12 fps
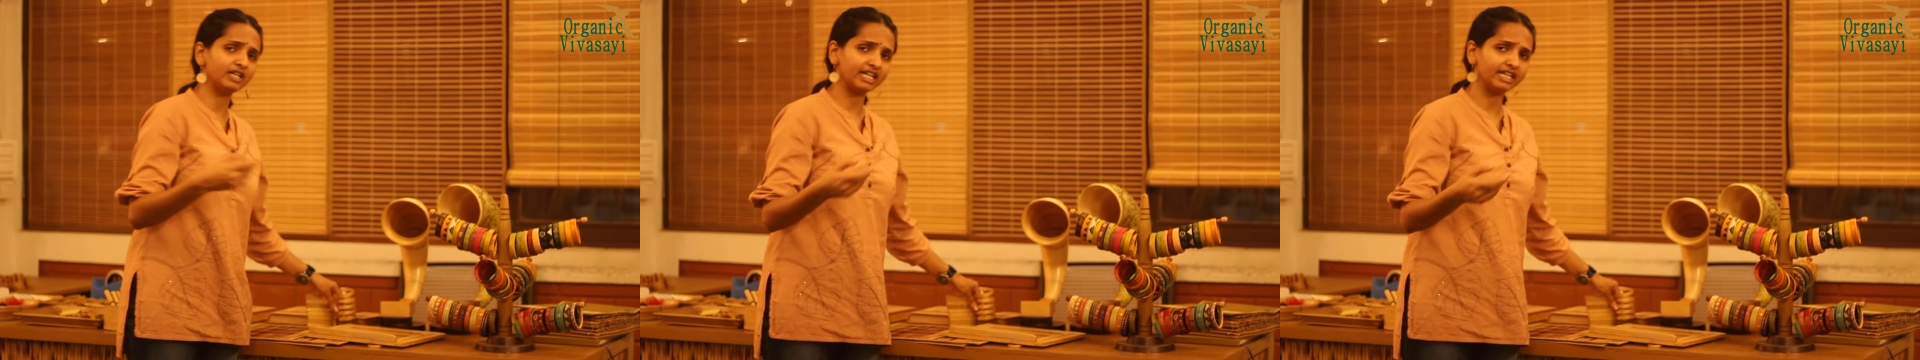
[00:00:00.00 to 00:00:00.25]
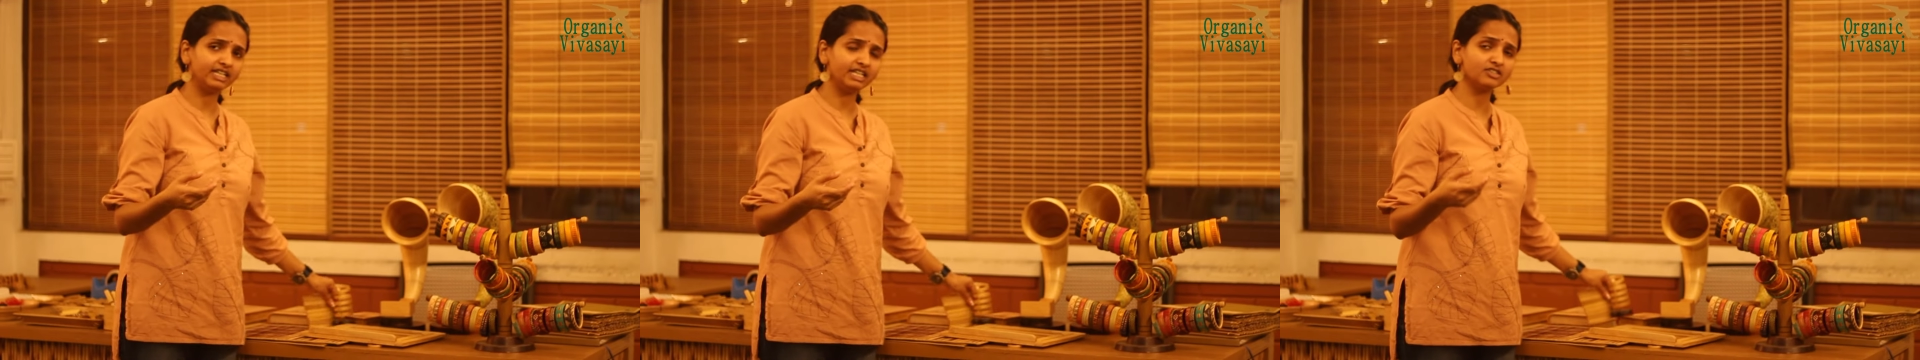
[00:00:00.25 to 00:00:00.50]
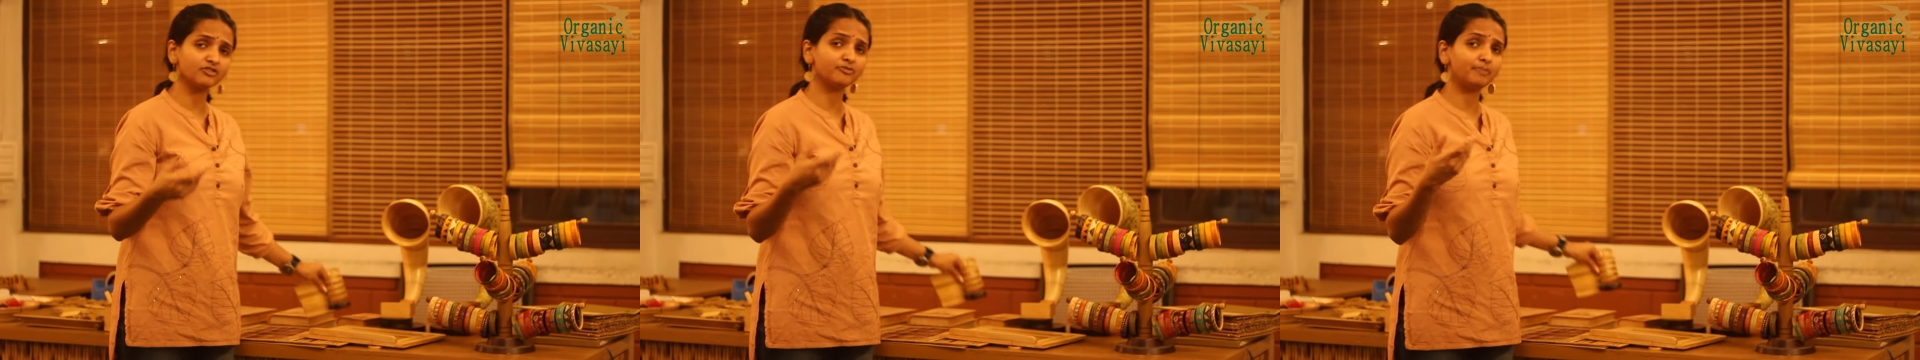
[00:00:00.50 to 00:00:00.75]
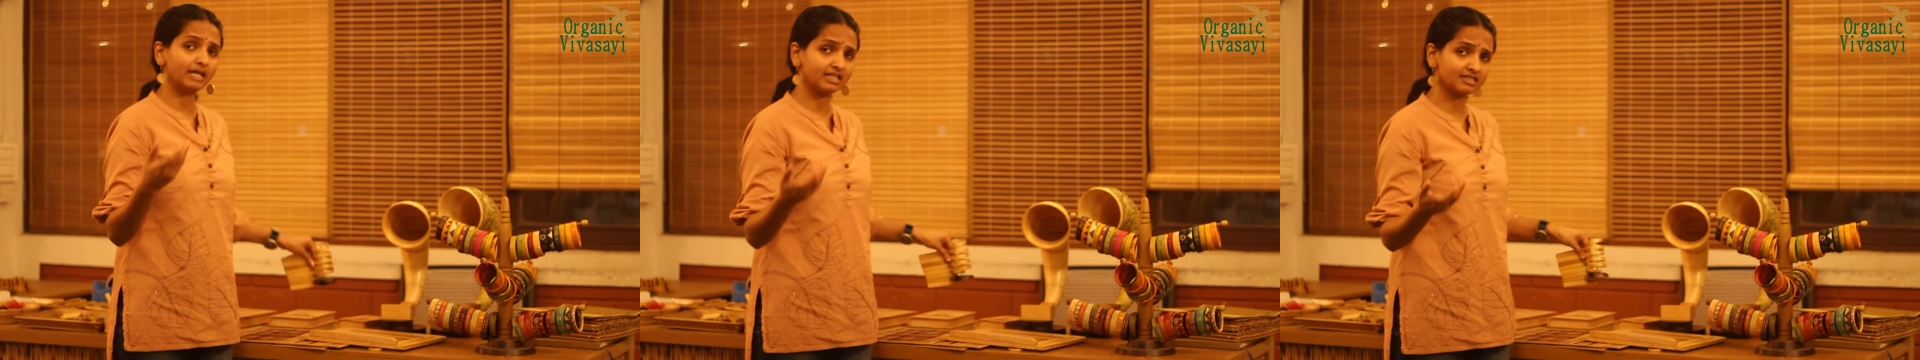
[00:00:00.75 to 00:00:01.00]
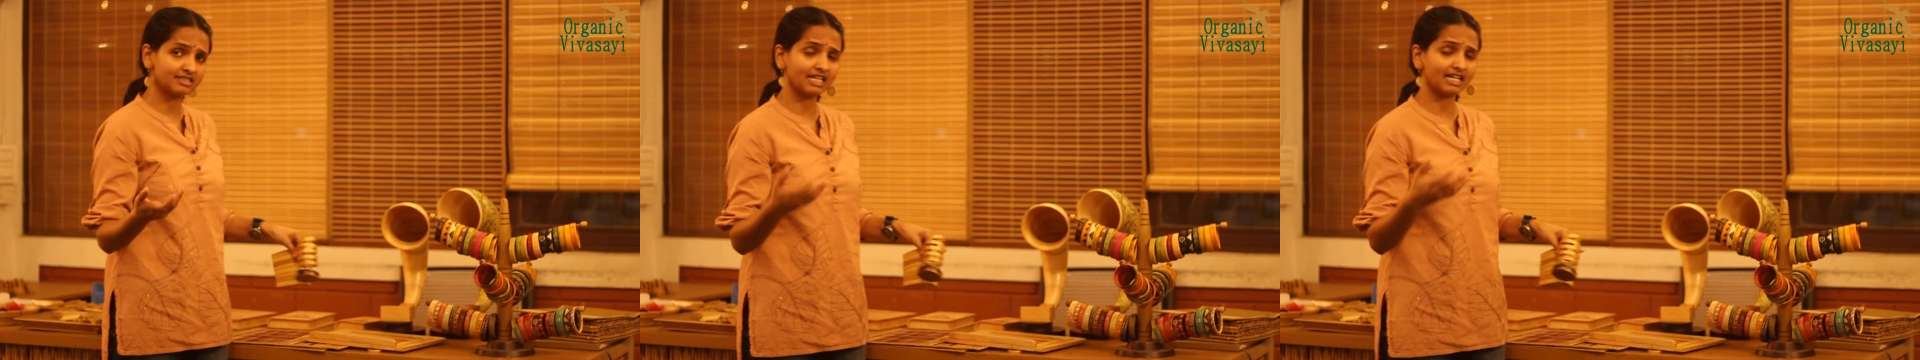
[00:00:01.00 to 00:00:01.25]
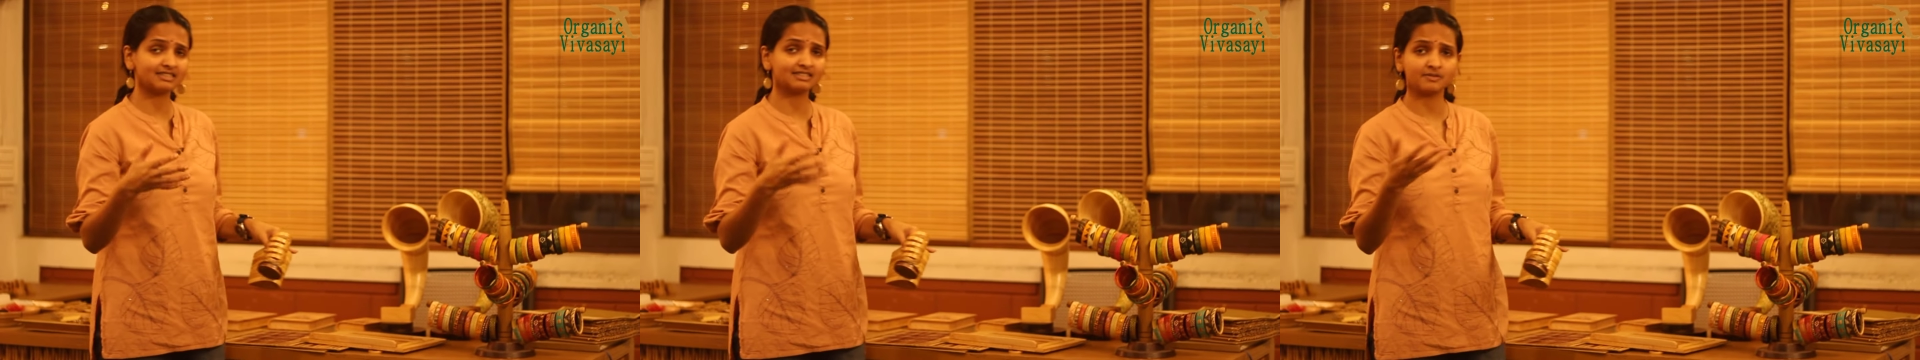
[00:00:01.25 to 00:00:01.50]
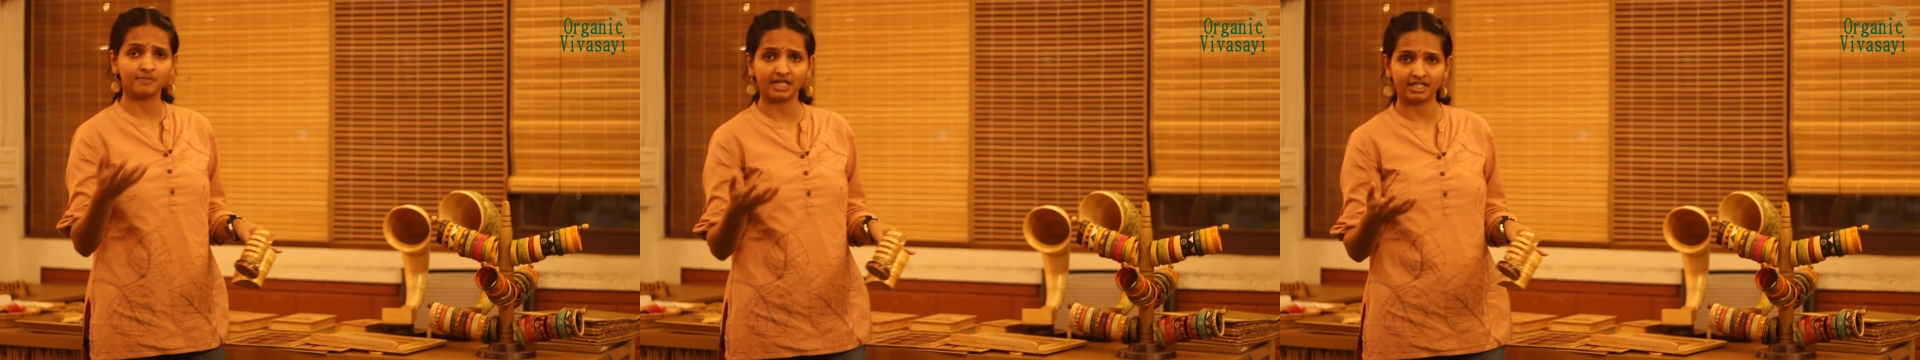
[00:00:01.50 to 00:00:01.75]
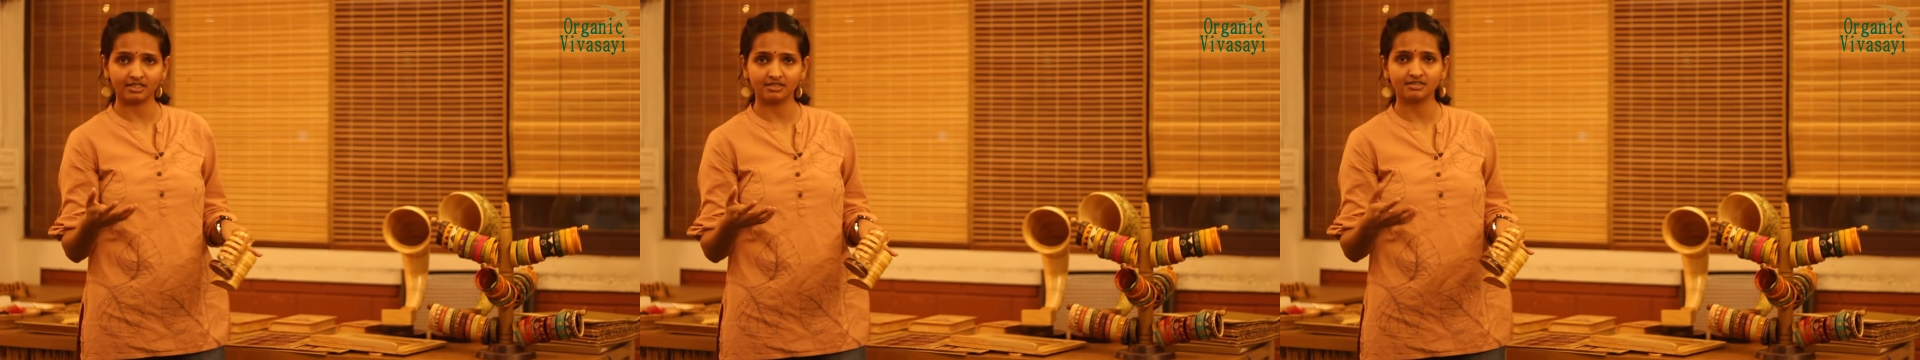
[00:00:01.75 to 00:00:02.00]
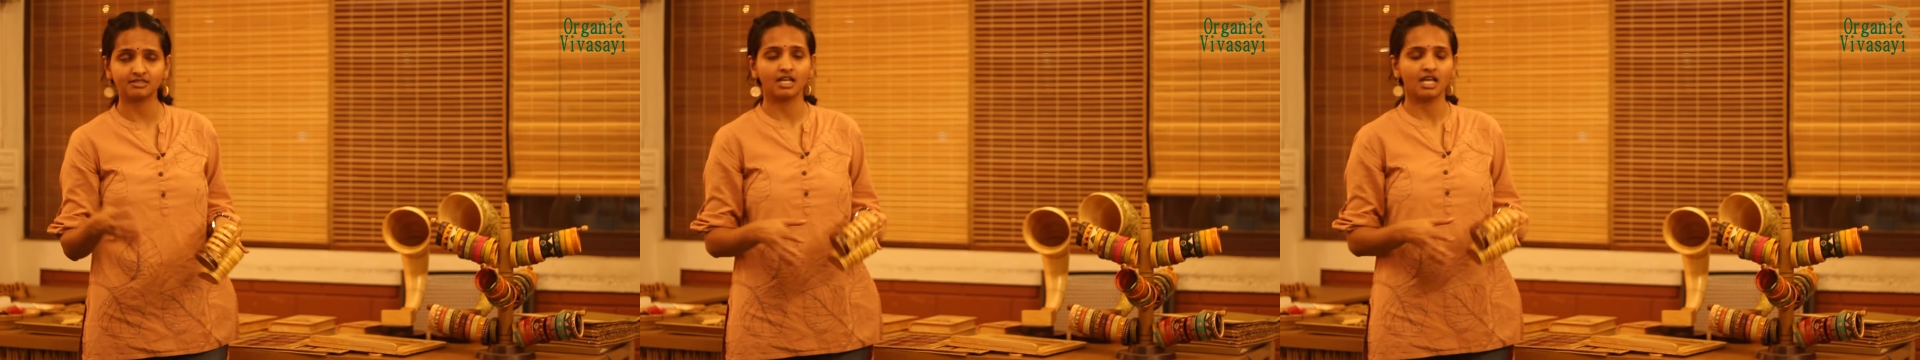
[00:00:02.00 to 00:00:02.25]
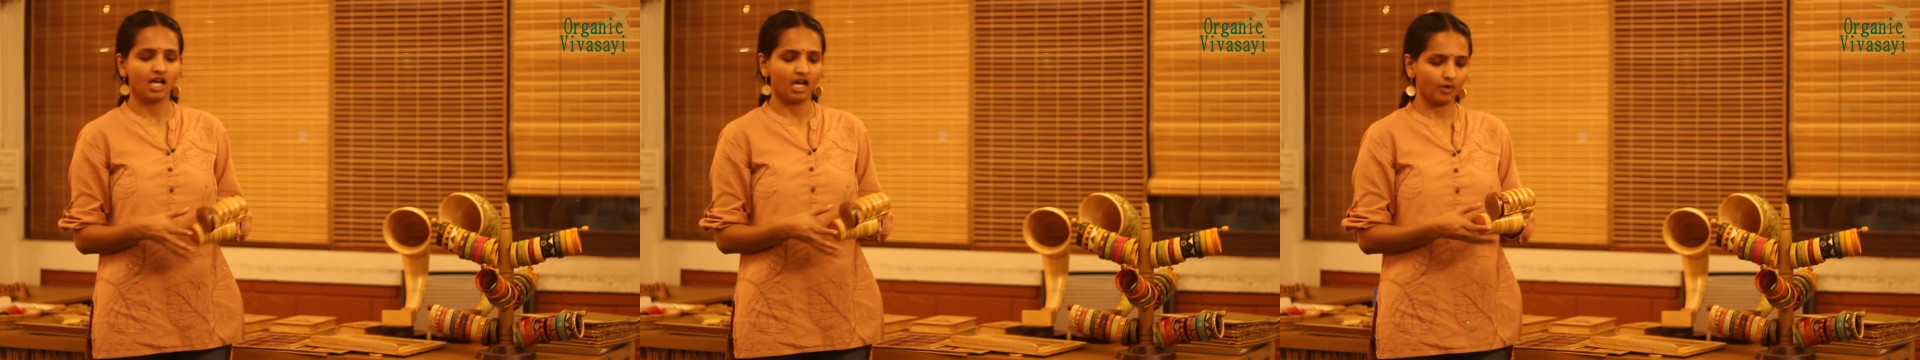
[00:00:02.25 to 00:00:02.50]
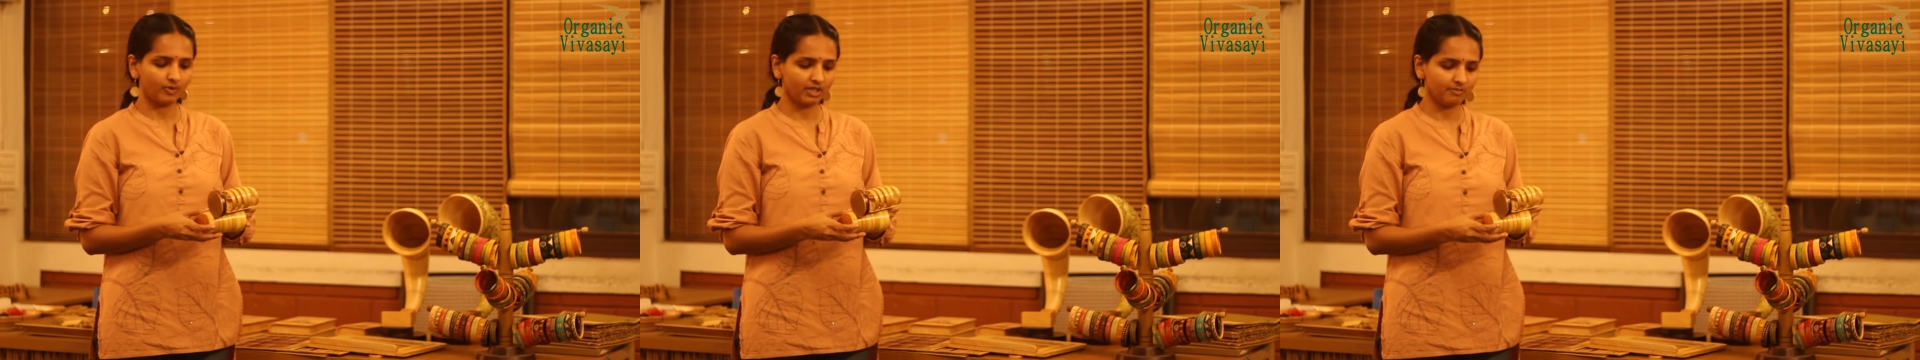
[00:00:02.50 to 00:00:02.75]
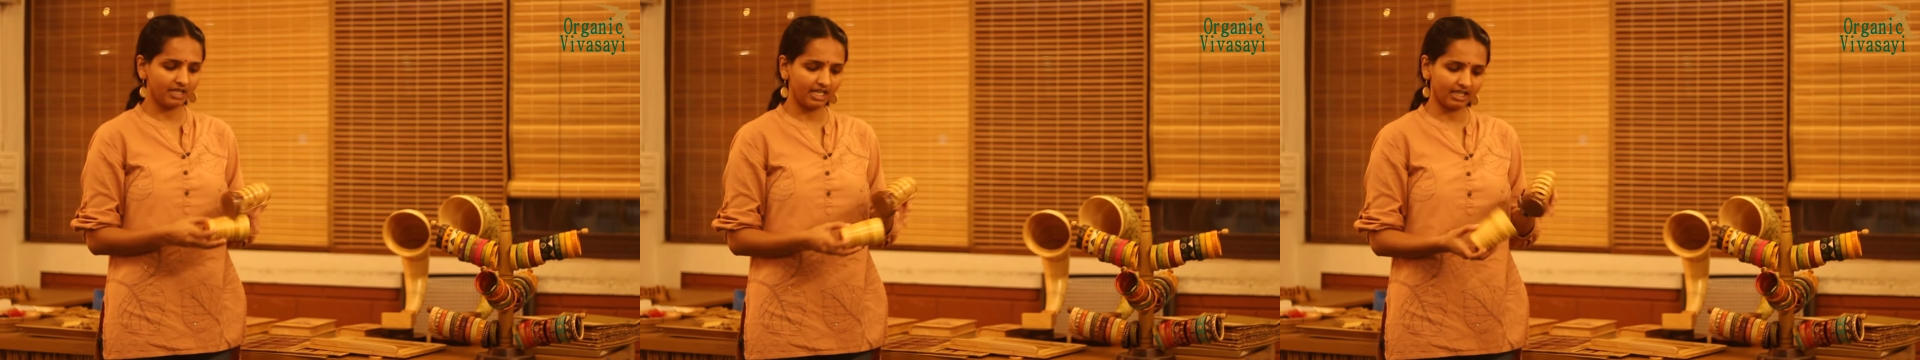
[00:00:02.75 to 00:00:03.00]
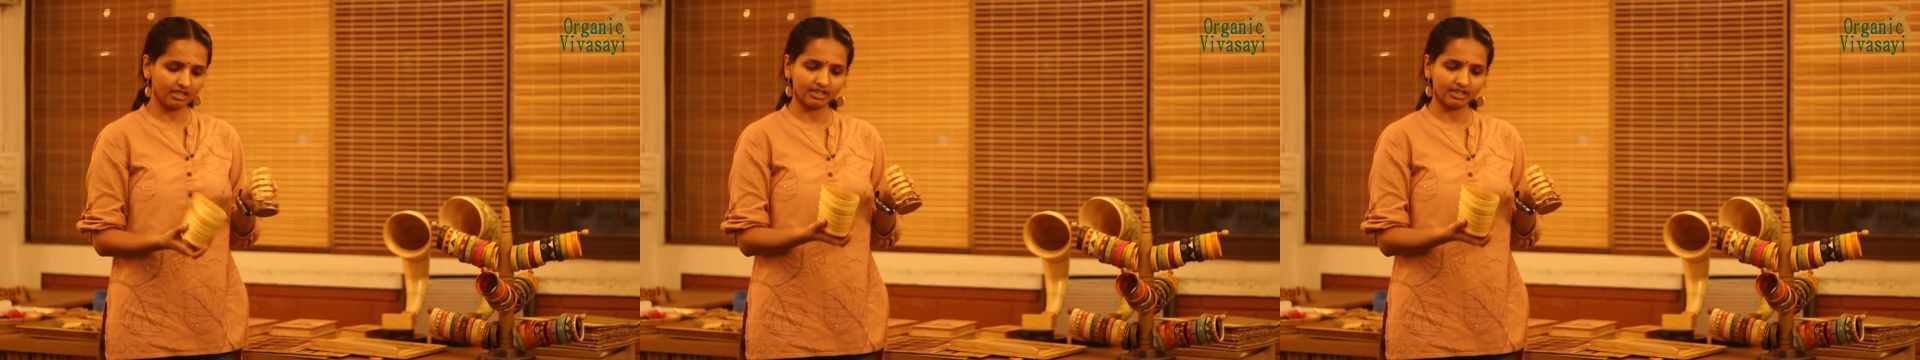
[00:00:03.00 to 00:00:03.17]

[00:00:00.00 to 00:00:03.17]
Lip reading: varieties of pen stands and pens we make.